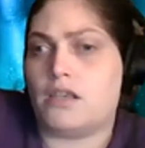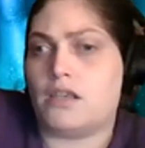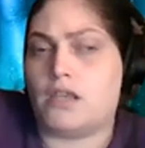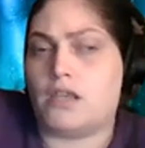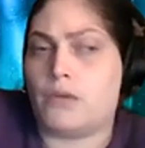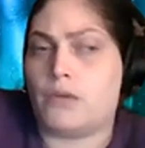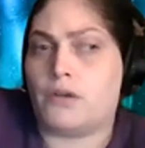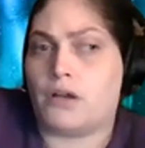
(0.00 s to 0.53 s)

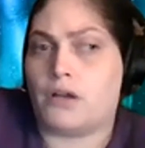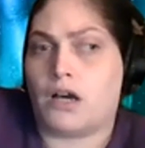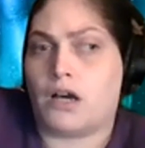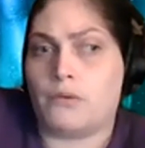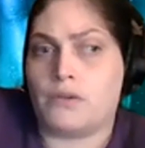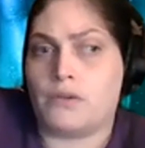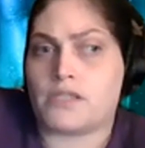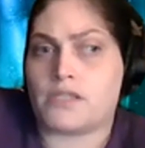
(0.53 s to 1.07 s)
it will
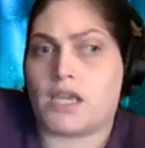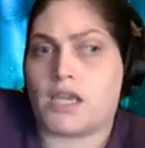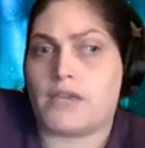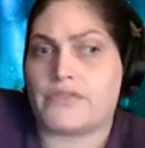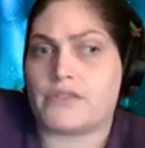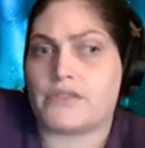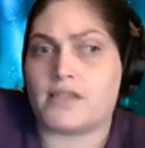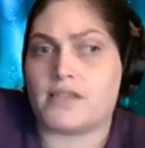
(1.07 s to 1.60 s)
always have
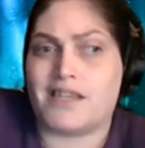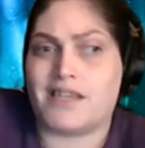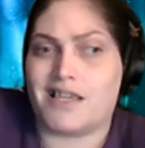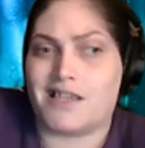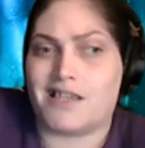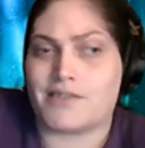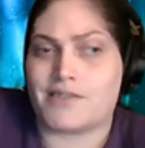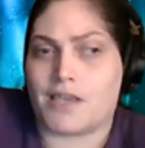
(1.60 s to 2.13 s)

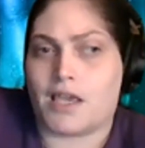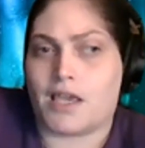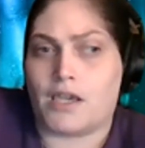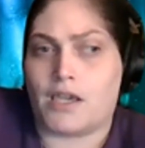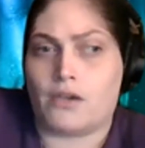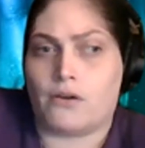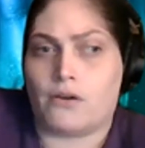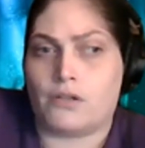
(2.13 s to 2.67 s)

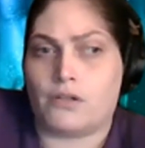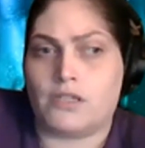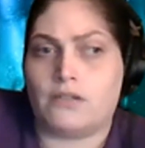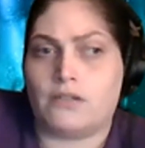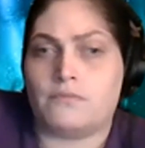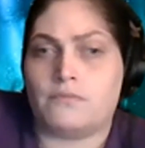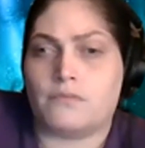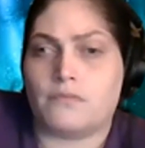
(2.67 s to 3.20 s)
CSA on
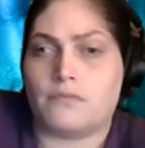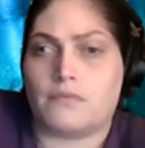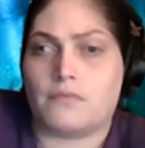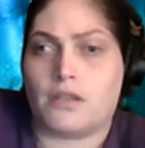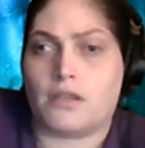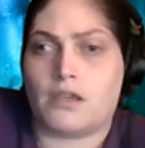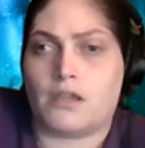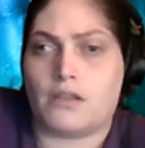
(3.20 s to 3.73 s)
it,
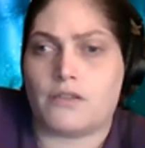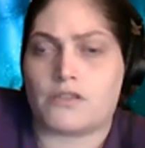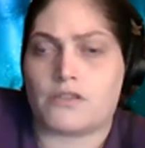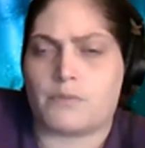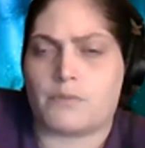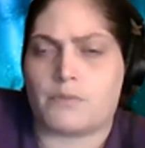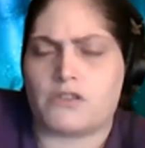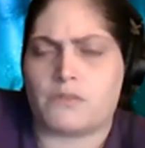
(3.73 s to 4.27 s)
and it's
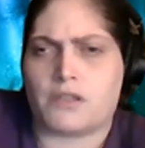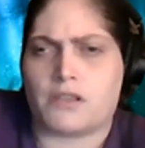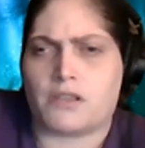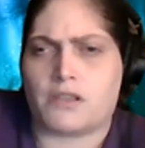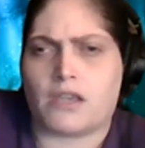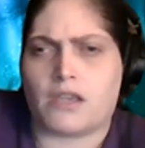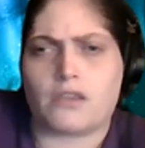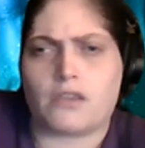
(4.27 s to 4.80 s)
supposed to be
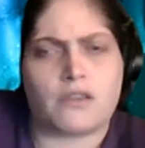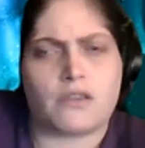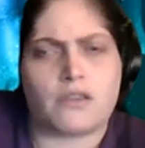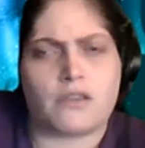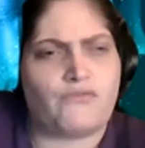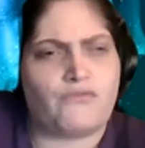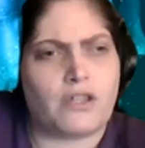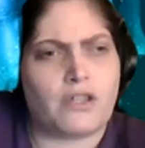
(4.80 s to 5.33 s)
like
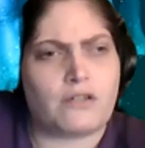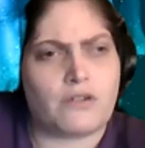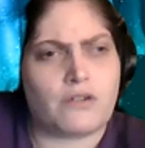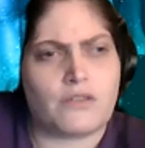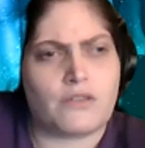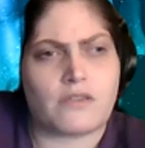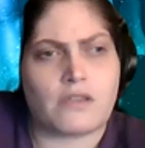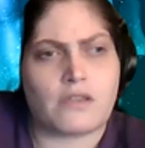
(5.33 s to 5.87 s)

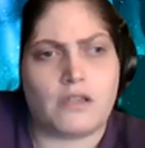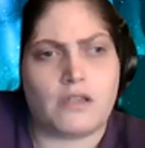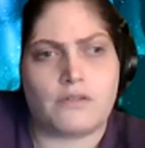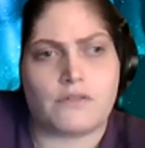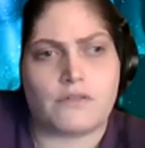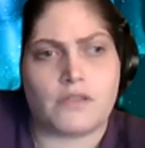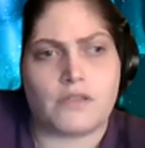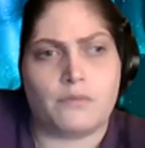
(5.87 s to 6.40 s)
Confederate State
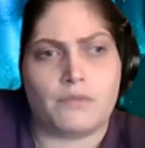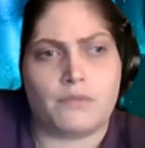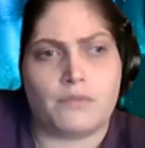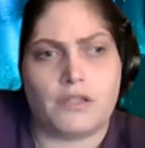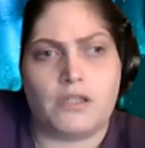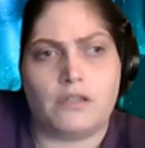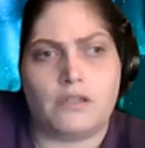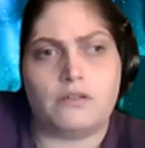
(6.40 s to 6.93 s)

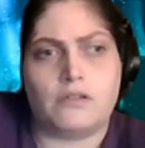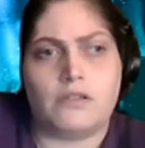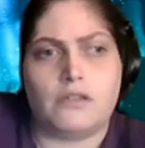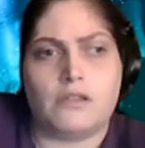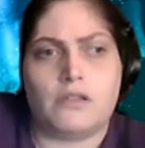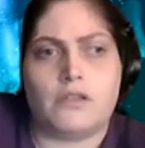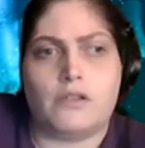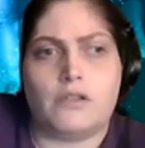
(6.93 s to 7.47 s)
Assembly
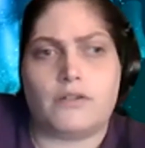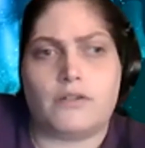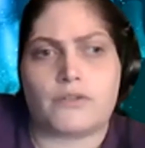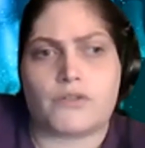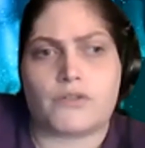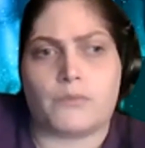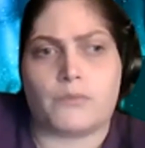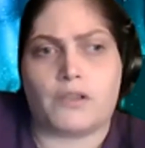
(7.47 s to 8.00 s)
or
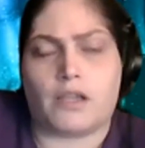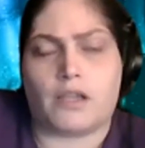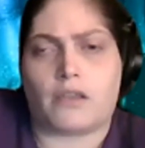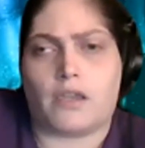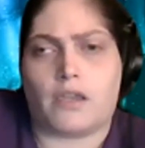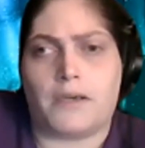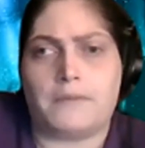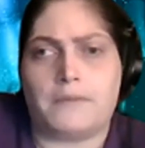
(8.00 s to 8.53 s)
something like
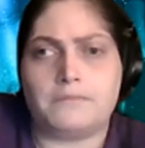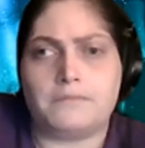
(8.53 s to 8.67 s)
that.